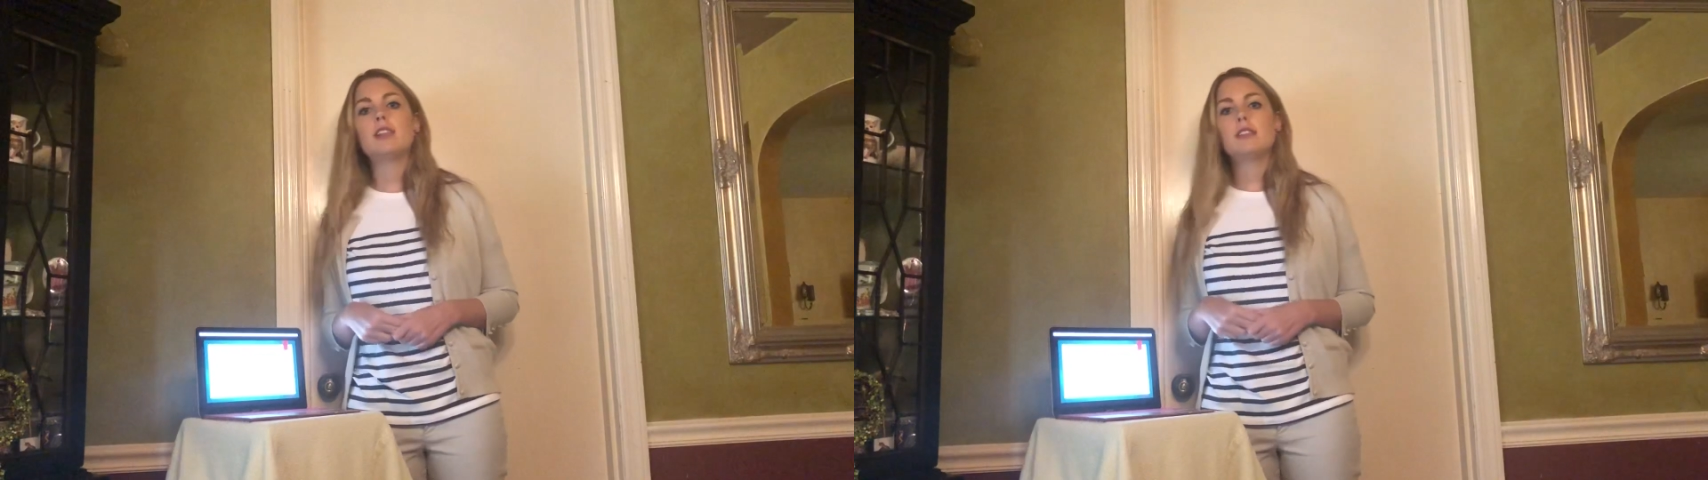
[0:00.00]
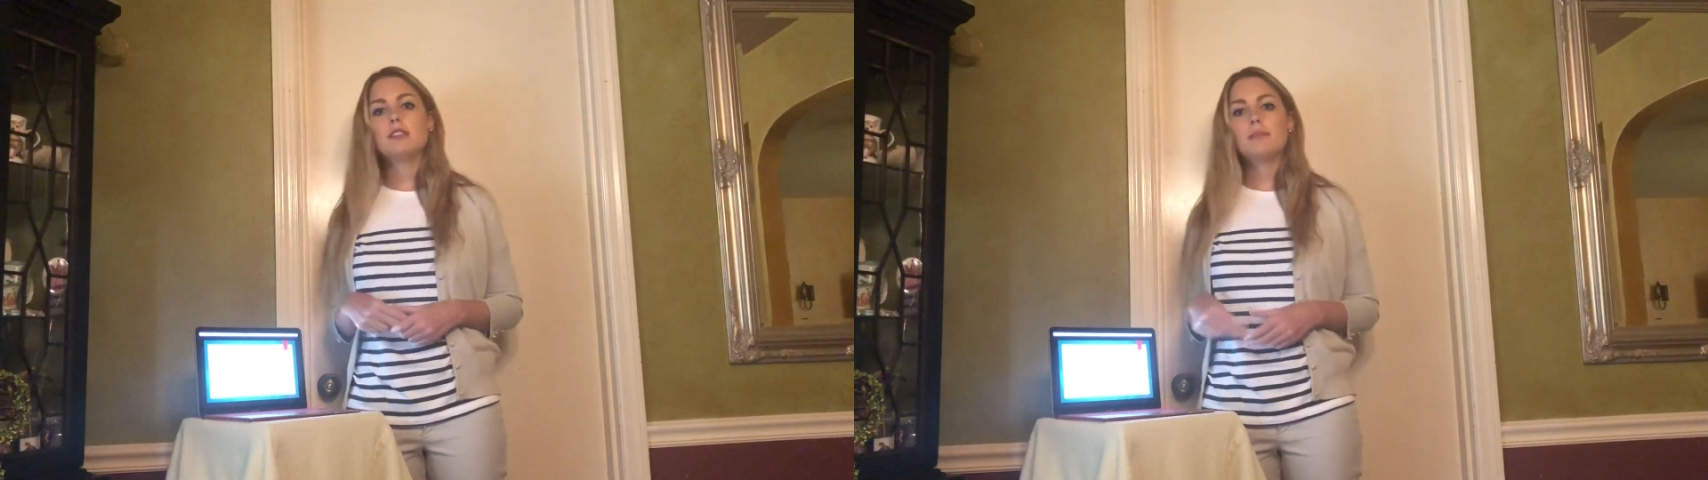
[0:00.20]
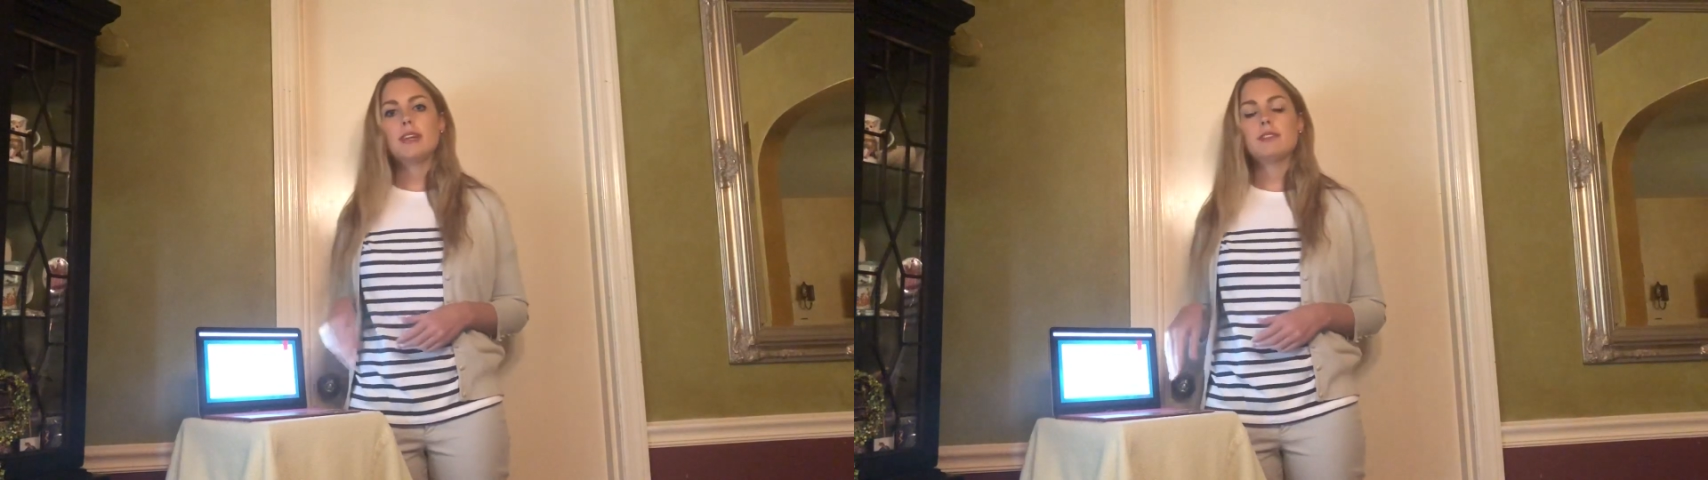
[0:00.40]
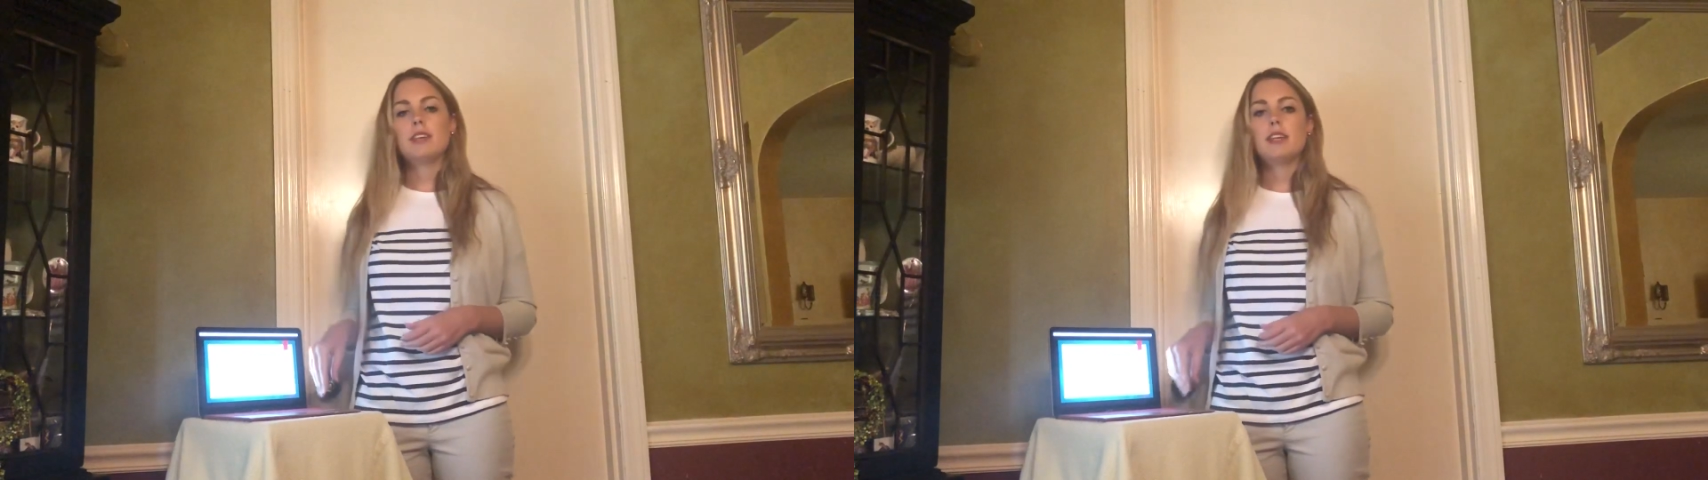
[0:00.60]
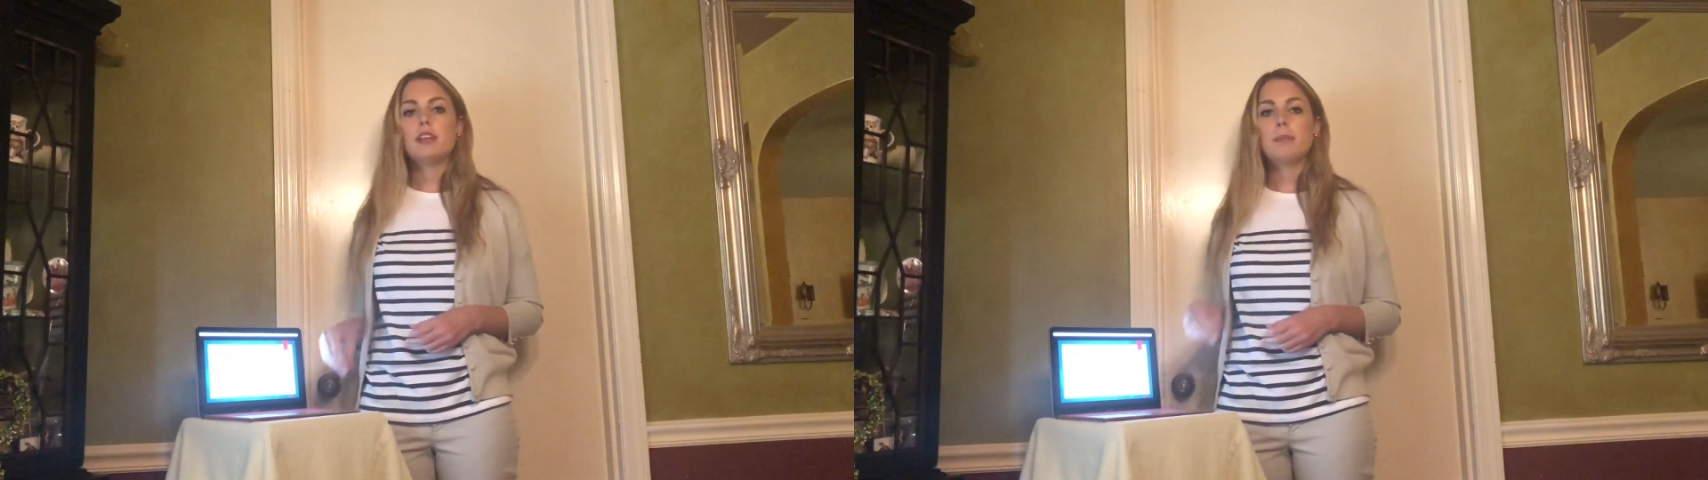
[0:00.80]
This makes
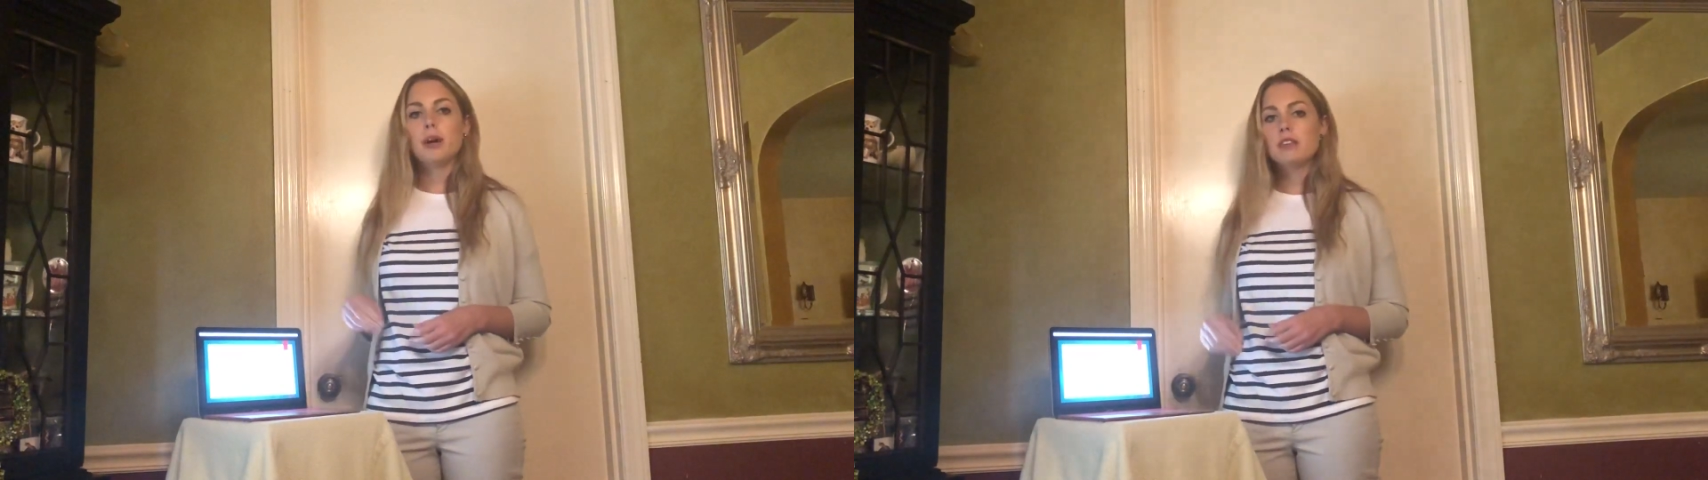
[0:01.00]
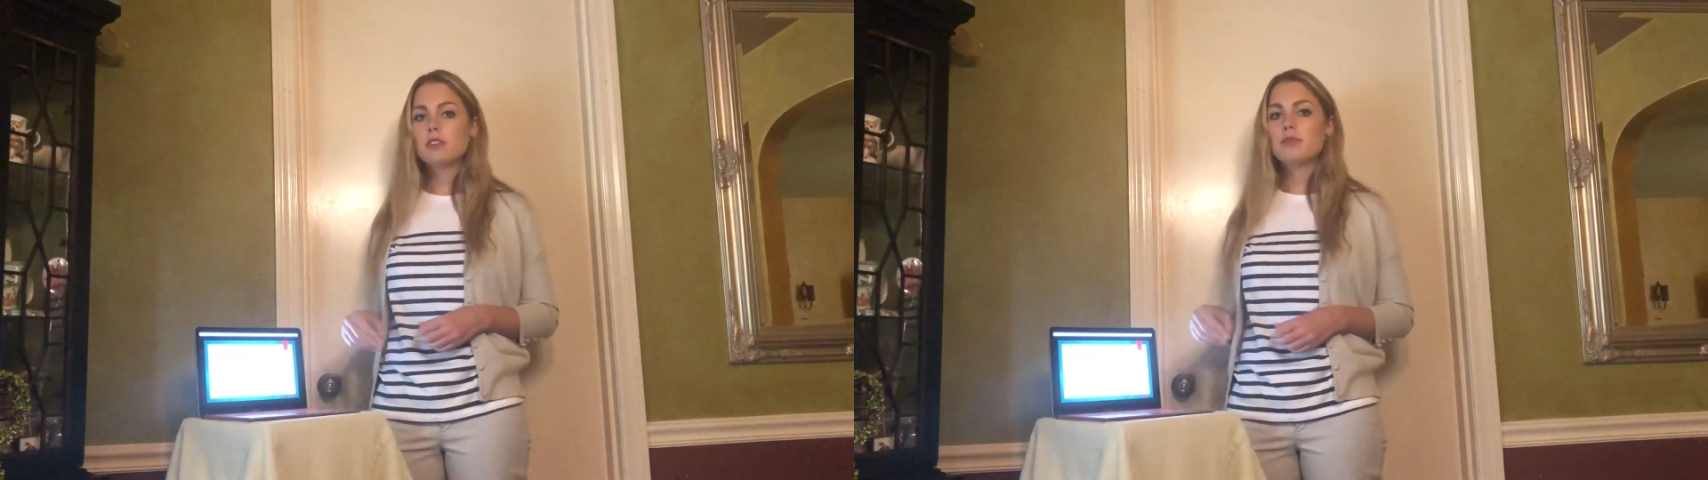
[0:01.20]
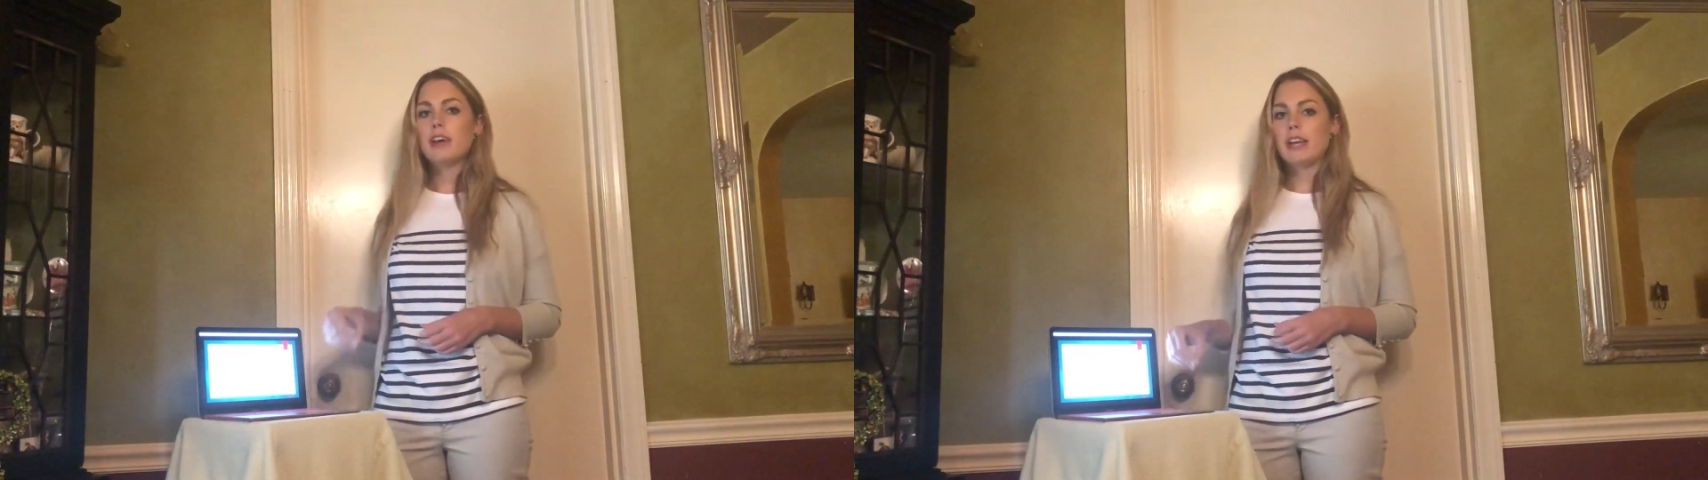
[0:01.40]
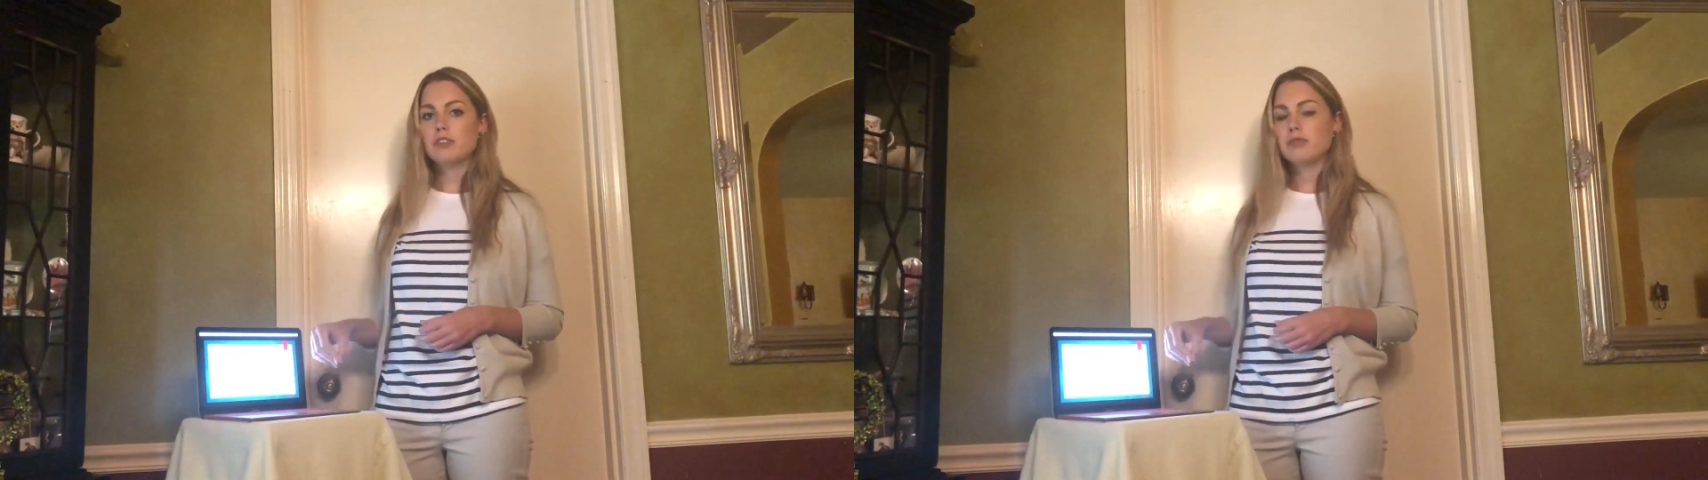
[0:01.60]
it a positive cash